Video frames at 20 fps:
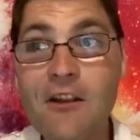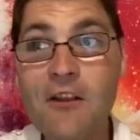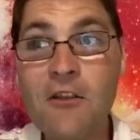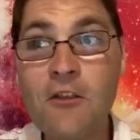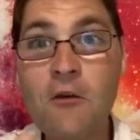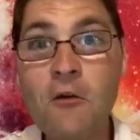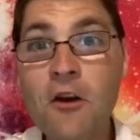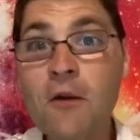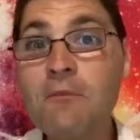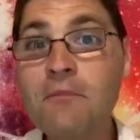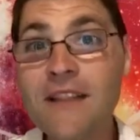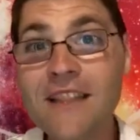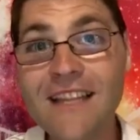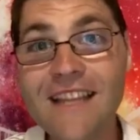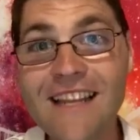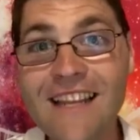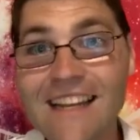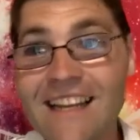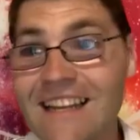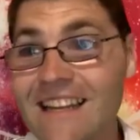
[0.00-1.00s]
your
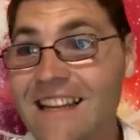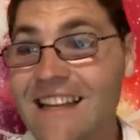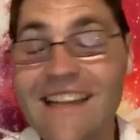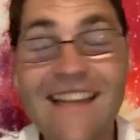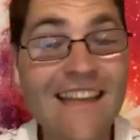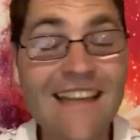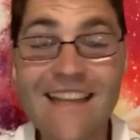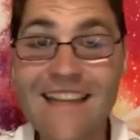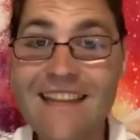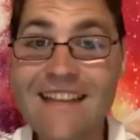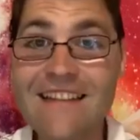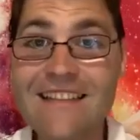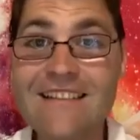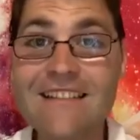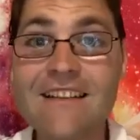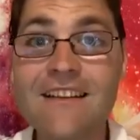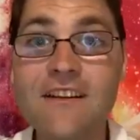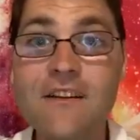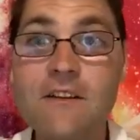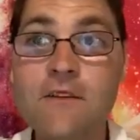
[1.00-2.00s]
plan
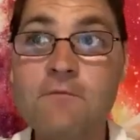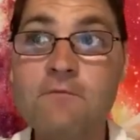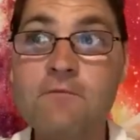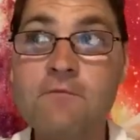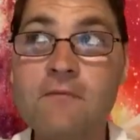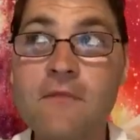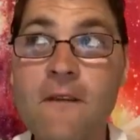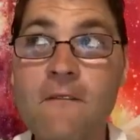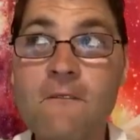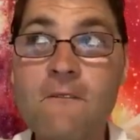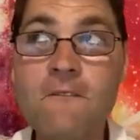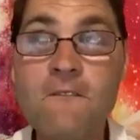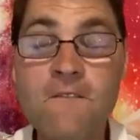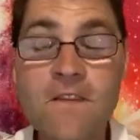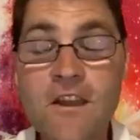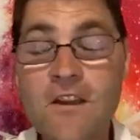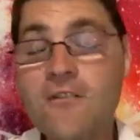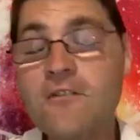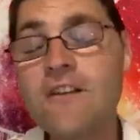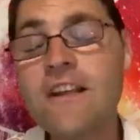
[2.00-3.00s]
is
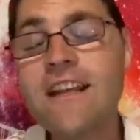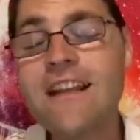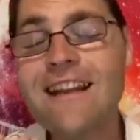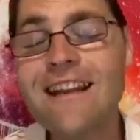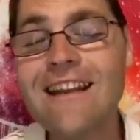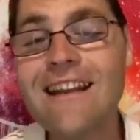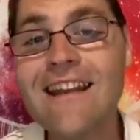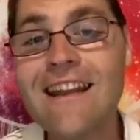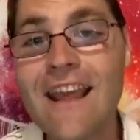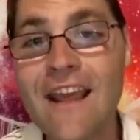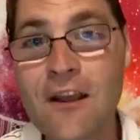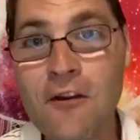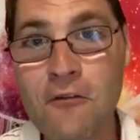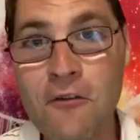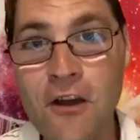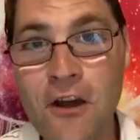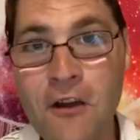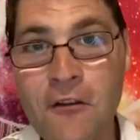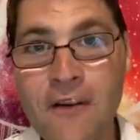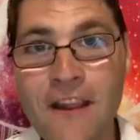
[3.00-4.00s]
very
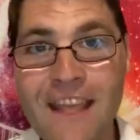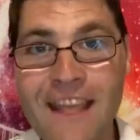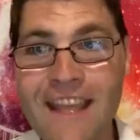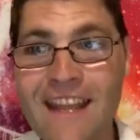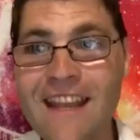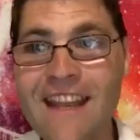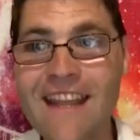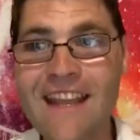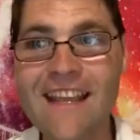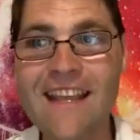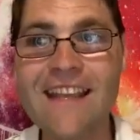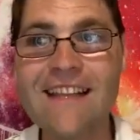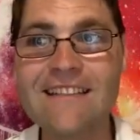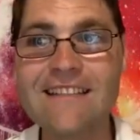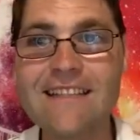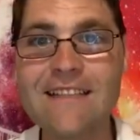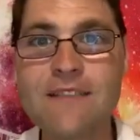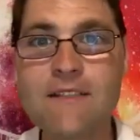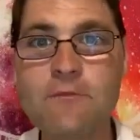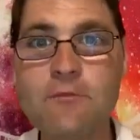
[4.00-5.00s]
narrow in
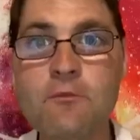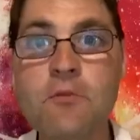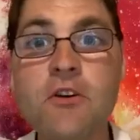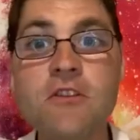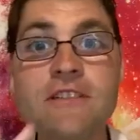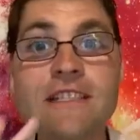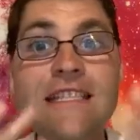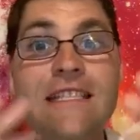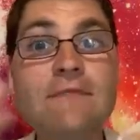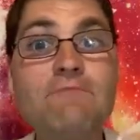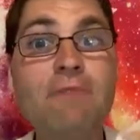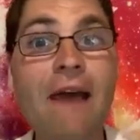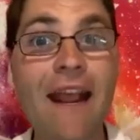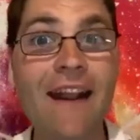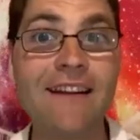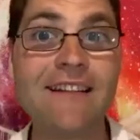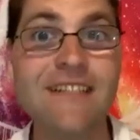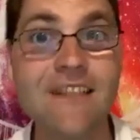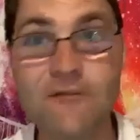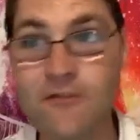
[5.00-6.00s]
its
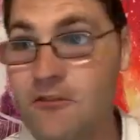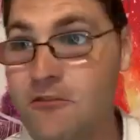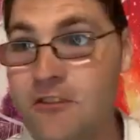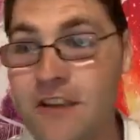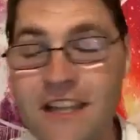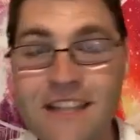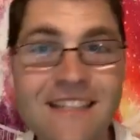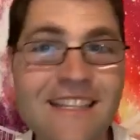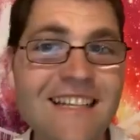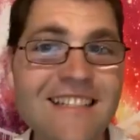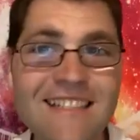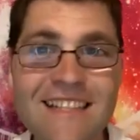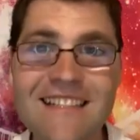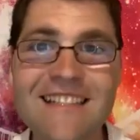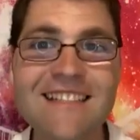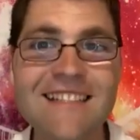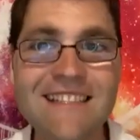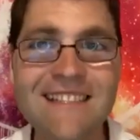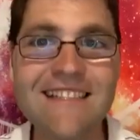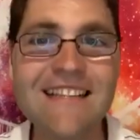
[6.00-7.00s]
perspective. You, it
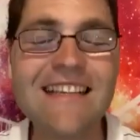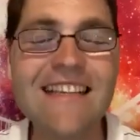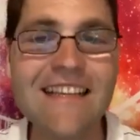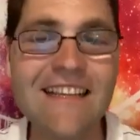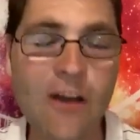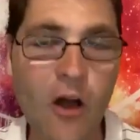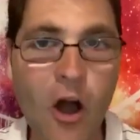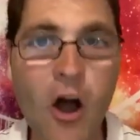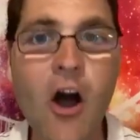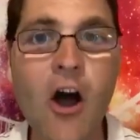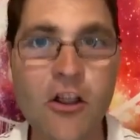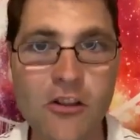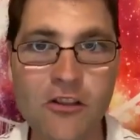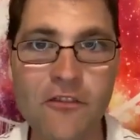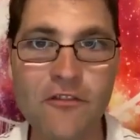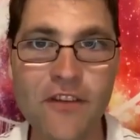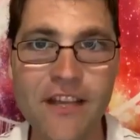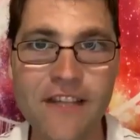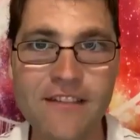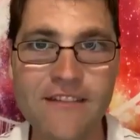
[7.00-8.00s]
doesn't see all
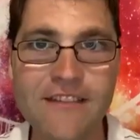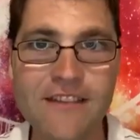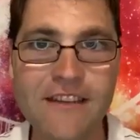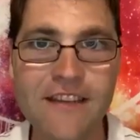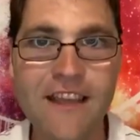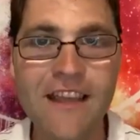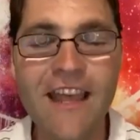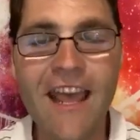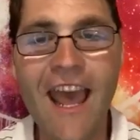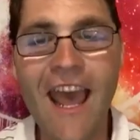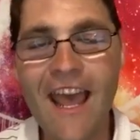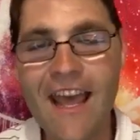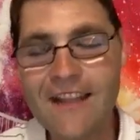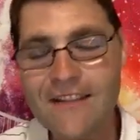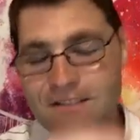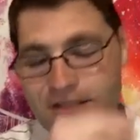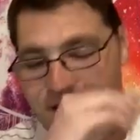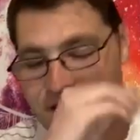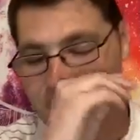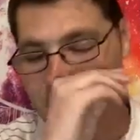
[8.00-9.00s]
of it.
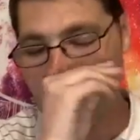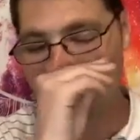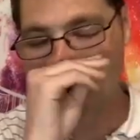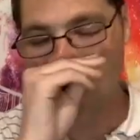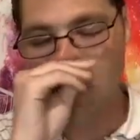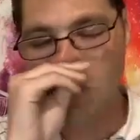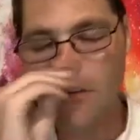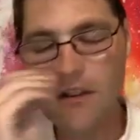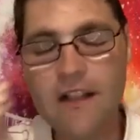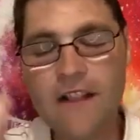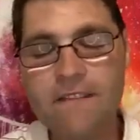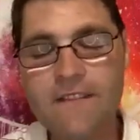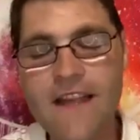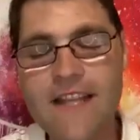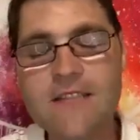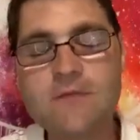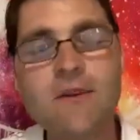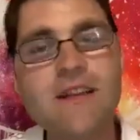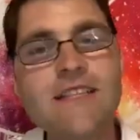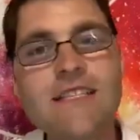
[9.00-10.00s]
And so
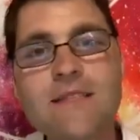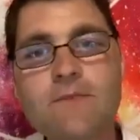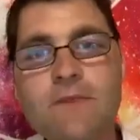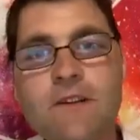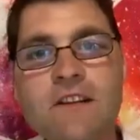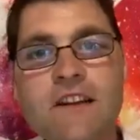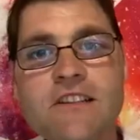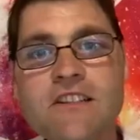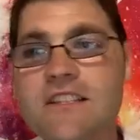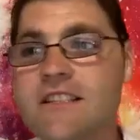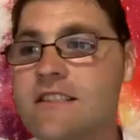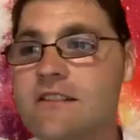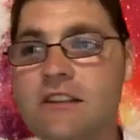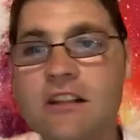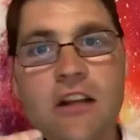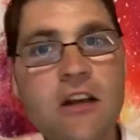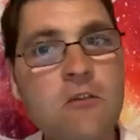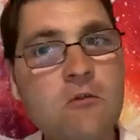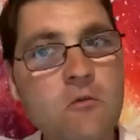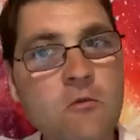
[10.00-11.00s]
that's why spirit just, you
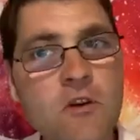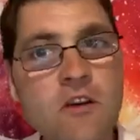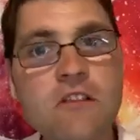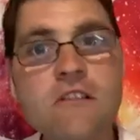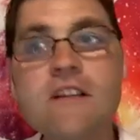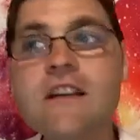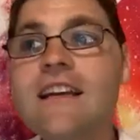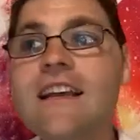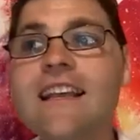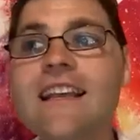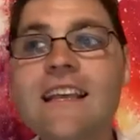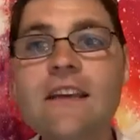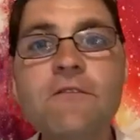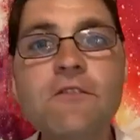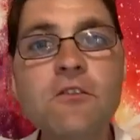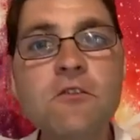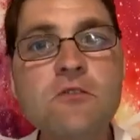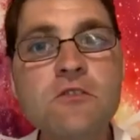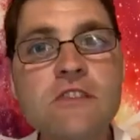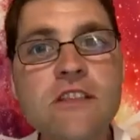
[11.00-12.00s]
know, will give
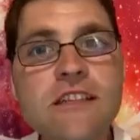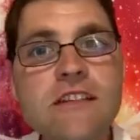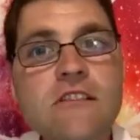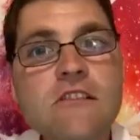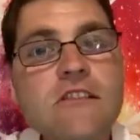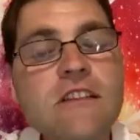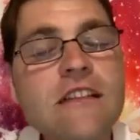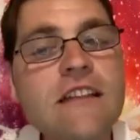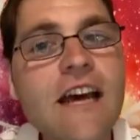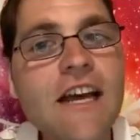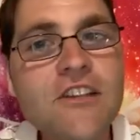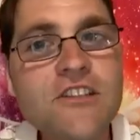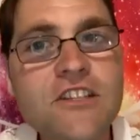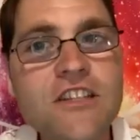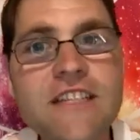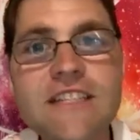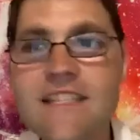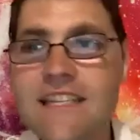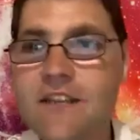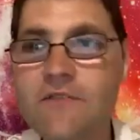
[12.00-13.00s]
you little
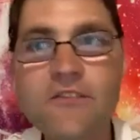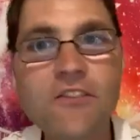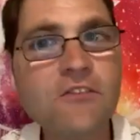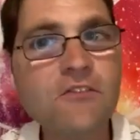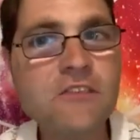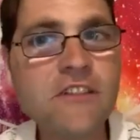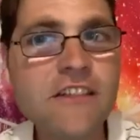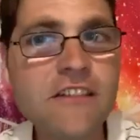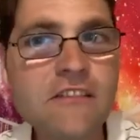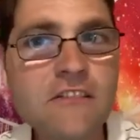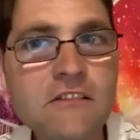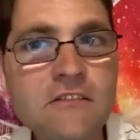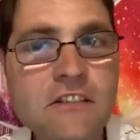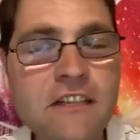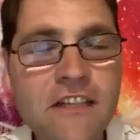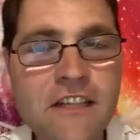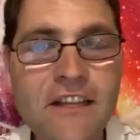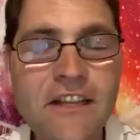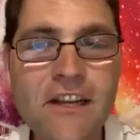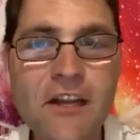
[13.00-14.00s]
nudges, give you little,
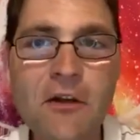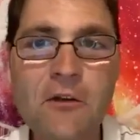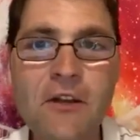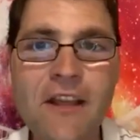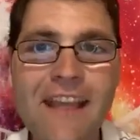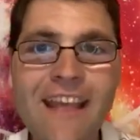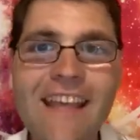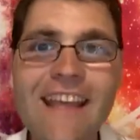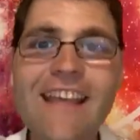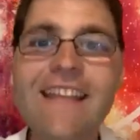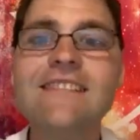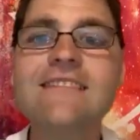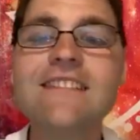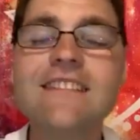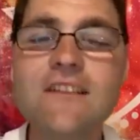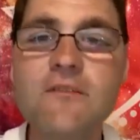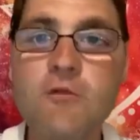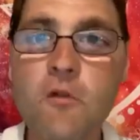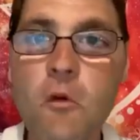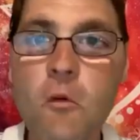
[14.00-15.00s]
you know,
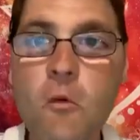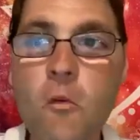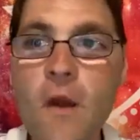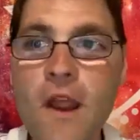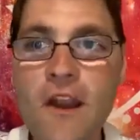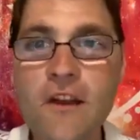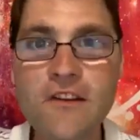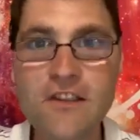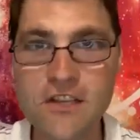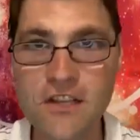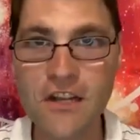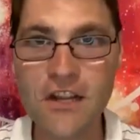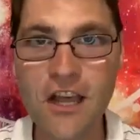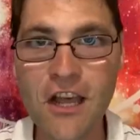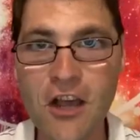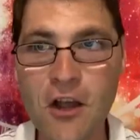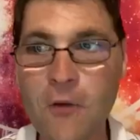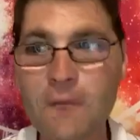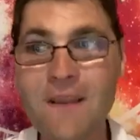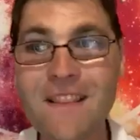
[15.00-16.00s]
hints of where to
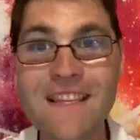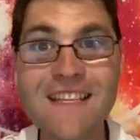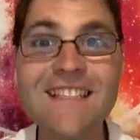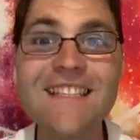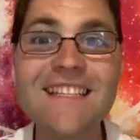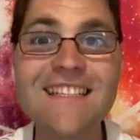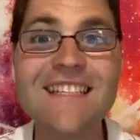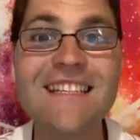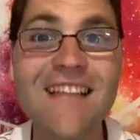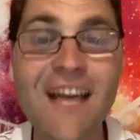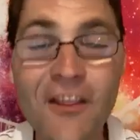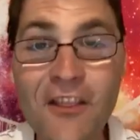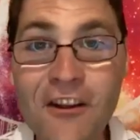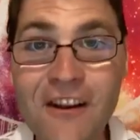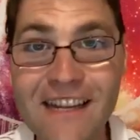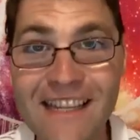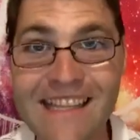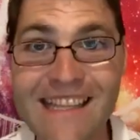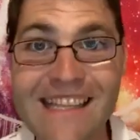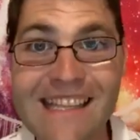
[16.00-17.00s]
go. But this is the
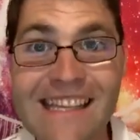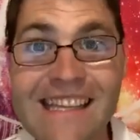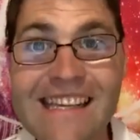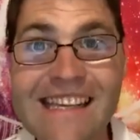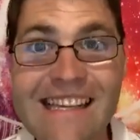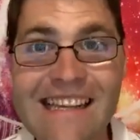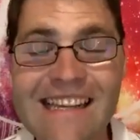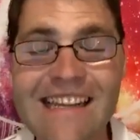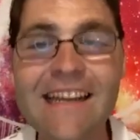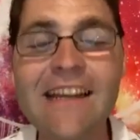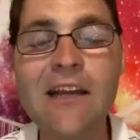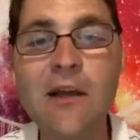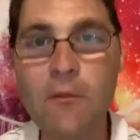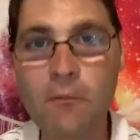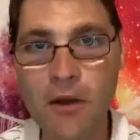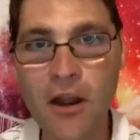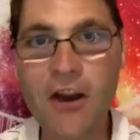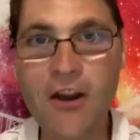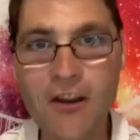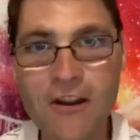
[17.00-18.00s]
other key
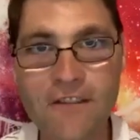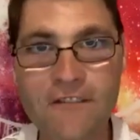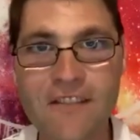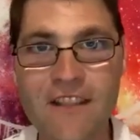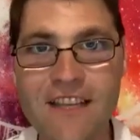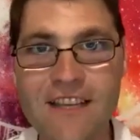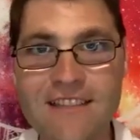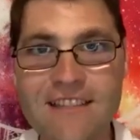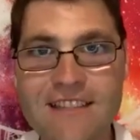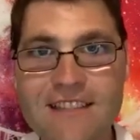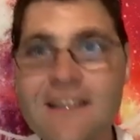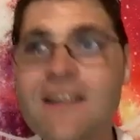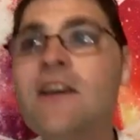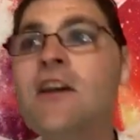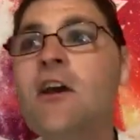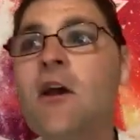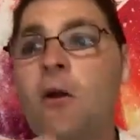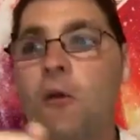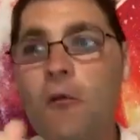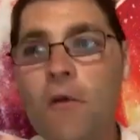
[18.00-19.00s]
part of this.
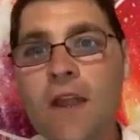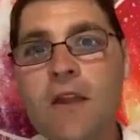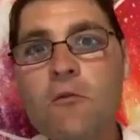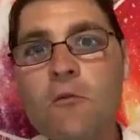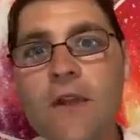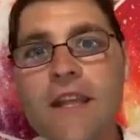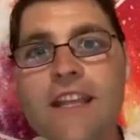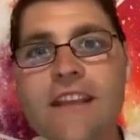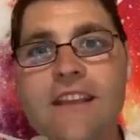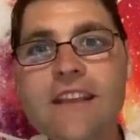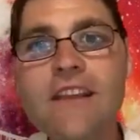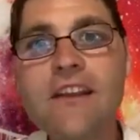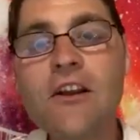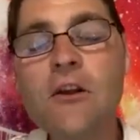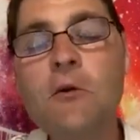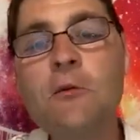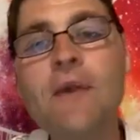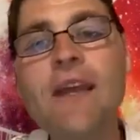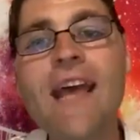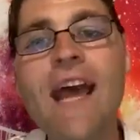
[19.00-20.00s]
When we
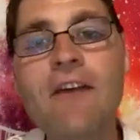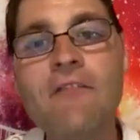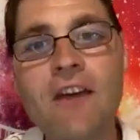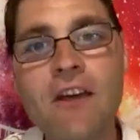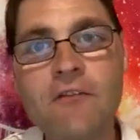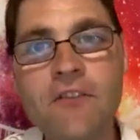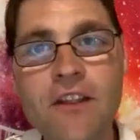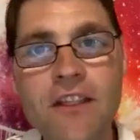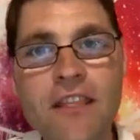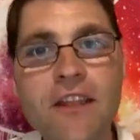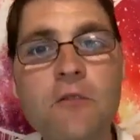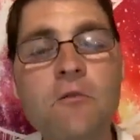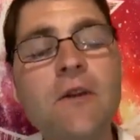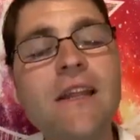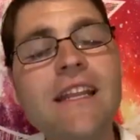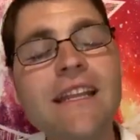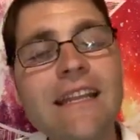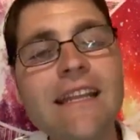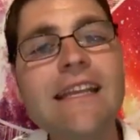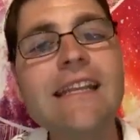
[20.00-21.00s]
hear we have everything
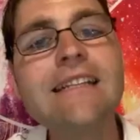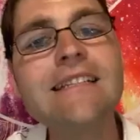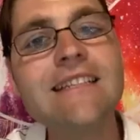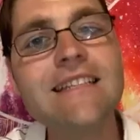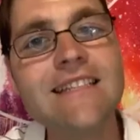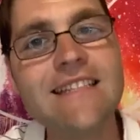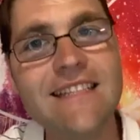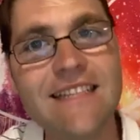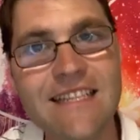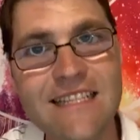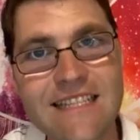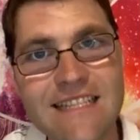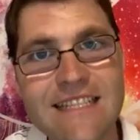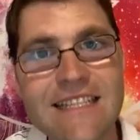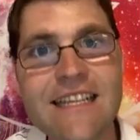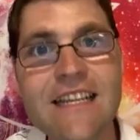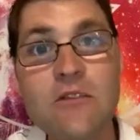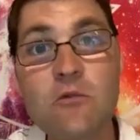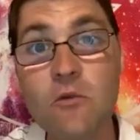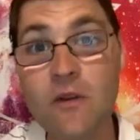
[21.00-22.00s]
we need to
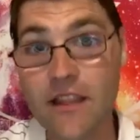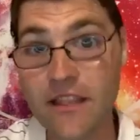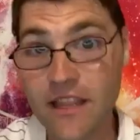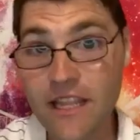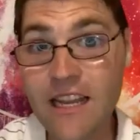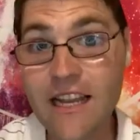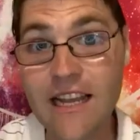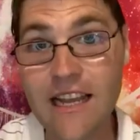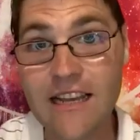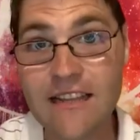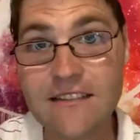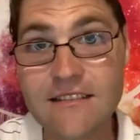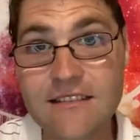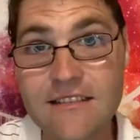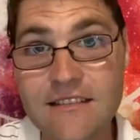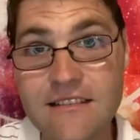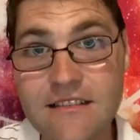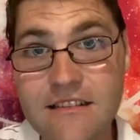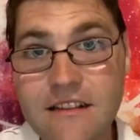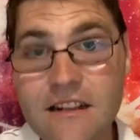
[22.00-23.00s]
succeed within
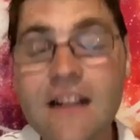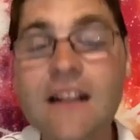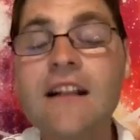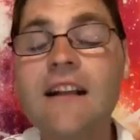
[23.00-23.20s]
us,